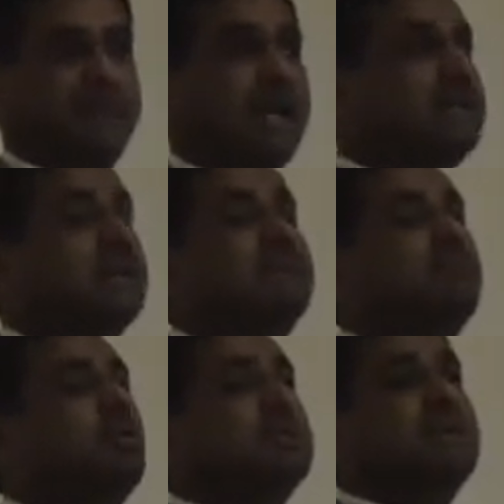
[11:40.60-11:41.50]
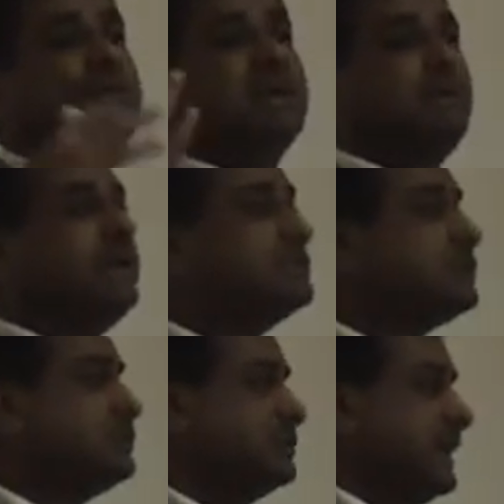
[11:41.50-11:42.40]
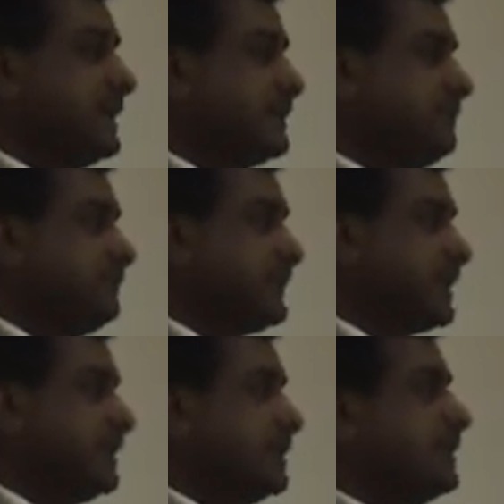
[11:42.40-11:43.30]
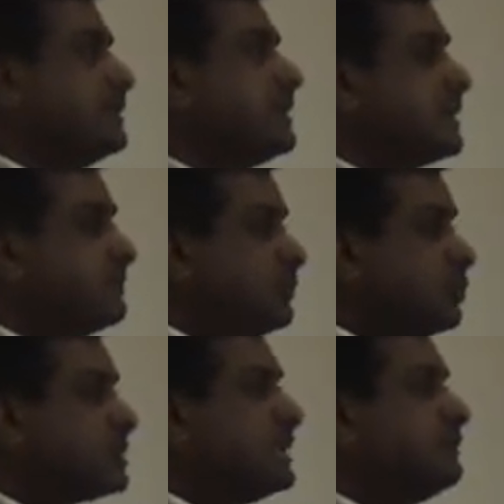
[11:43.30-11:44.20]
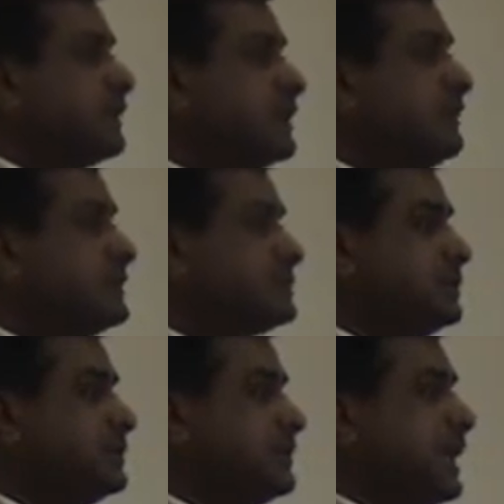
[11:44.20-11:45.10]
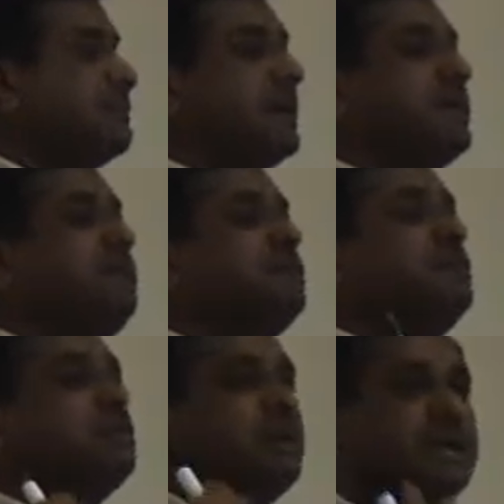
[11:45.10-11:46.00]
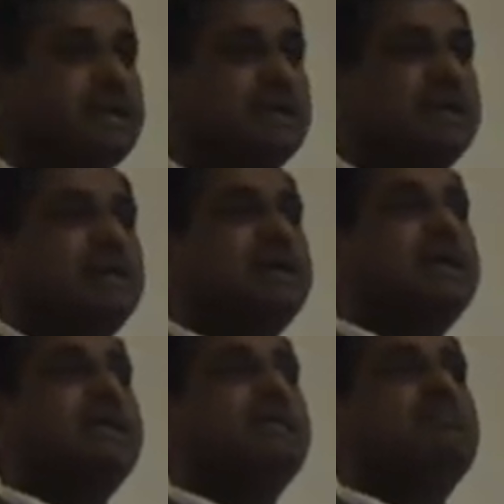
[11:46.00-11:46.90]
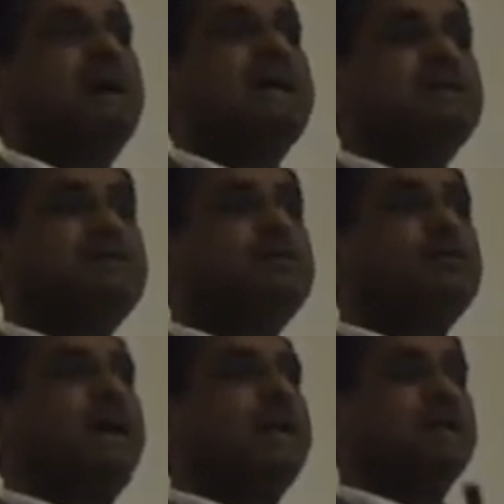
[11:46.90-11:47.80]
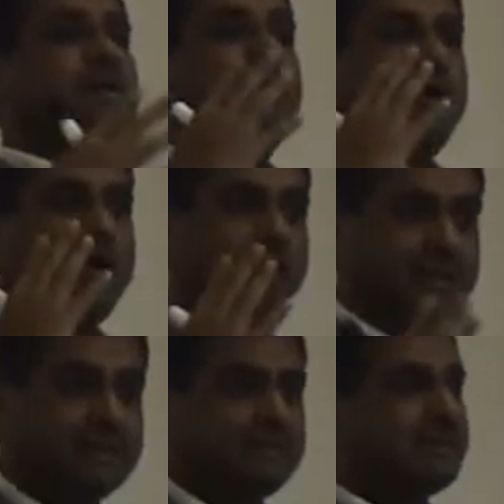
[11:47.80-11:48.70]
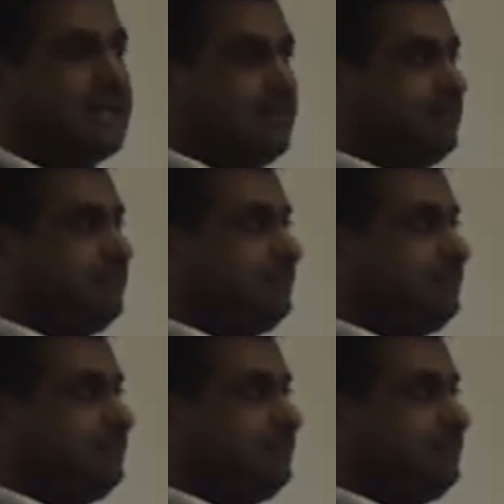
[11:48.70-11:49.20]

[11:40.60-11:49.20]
And there are more than one ways to do that. There are more than one ways to do that. But if you do it in a mindful manner all the time,